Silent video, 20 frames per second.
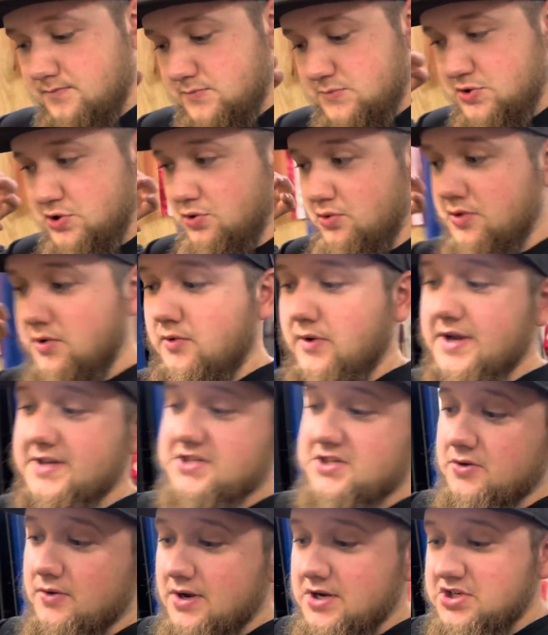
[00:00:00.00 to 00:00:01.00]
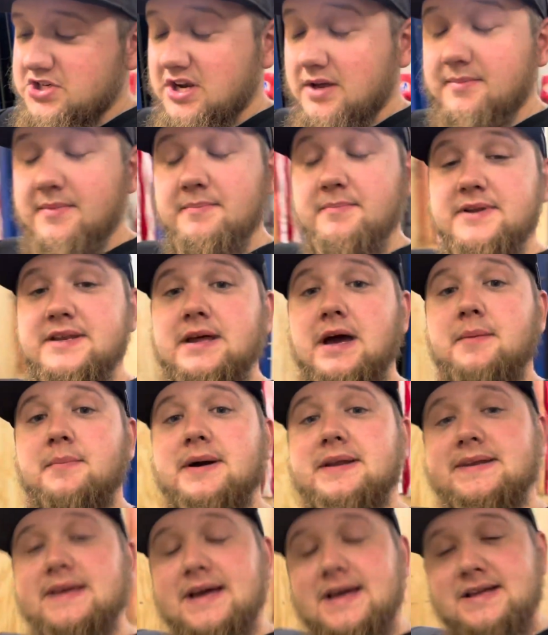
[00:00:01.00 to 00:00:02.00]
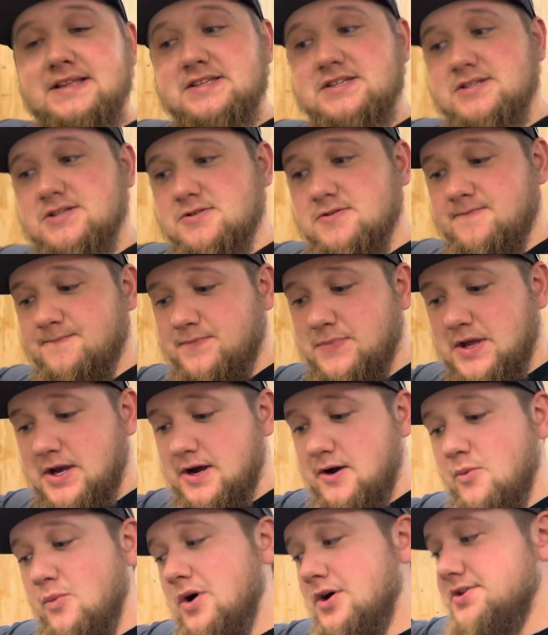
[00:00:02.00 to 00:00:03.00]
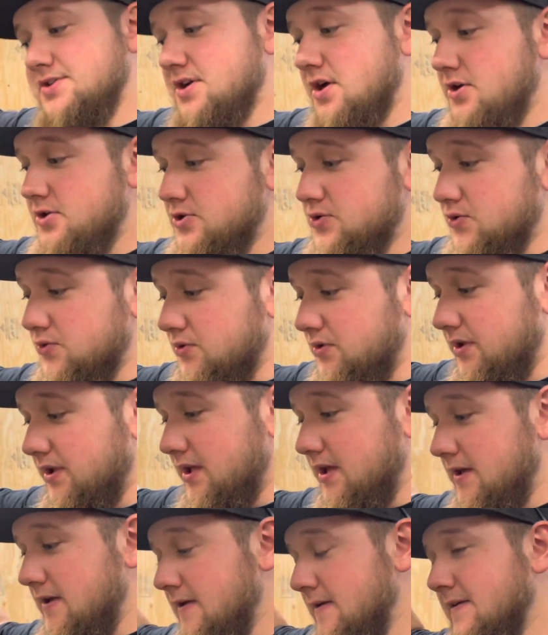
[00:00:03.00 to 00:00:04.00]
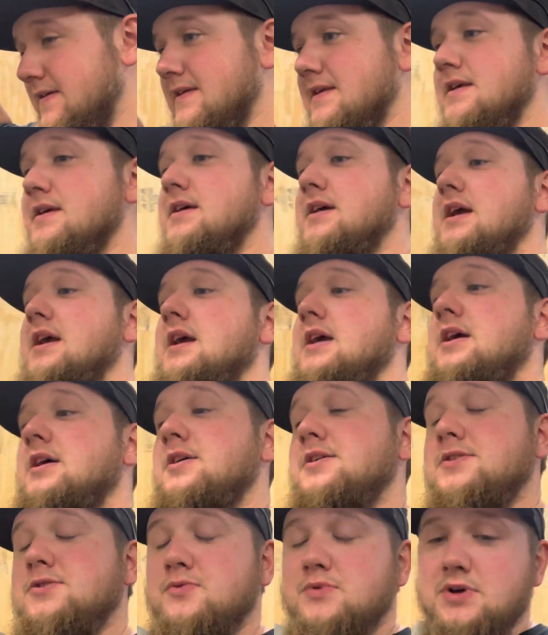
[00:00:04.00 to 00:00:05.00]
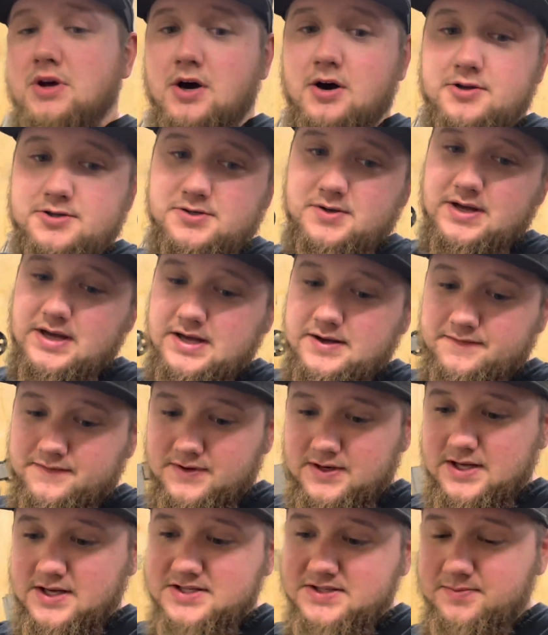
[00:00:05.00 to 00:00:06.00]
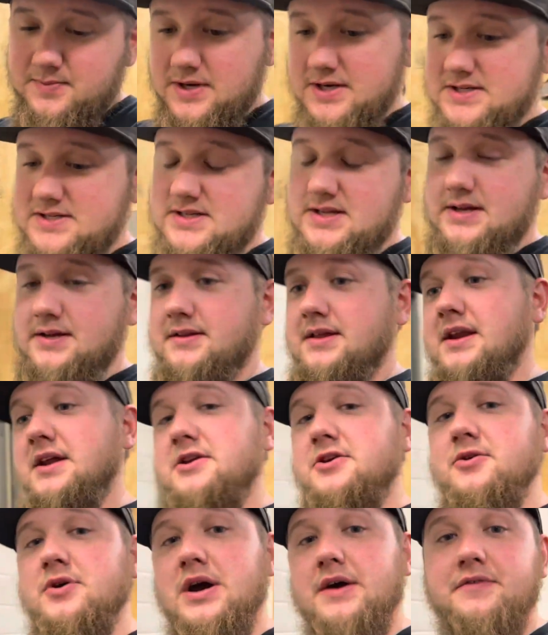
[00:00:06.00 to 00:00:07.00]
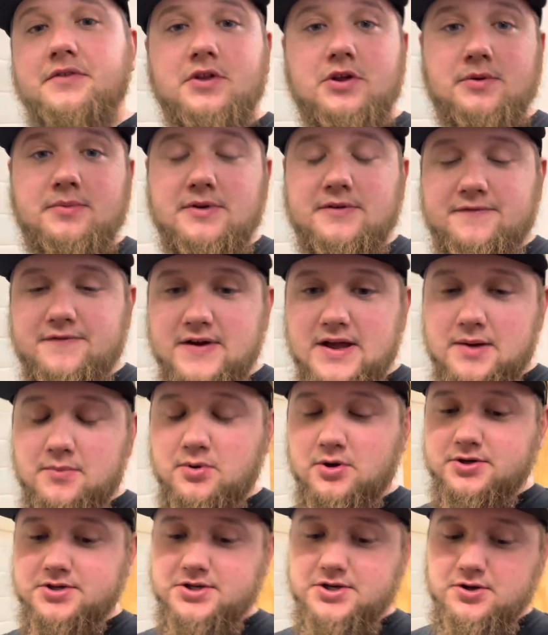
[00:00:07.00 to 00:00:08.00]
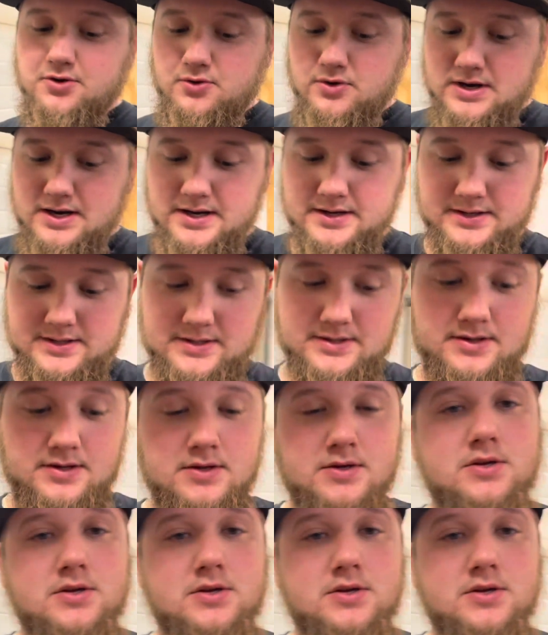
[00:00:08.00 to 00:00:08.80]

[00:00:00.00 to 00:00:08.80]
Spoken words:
doing a restoration on my dad's 1-ton dually. And we also have Nick's Mustang that I do have a little bit of fab work to do on. And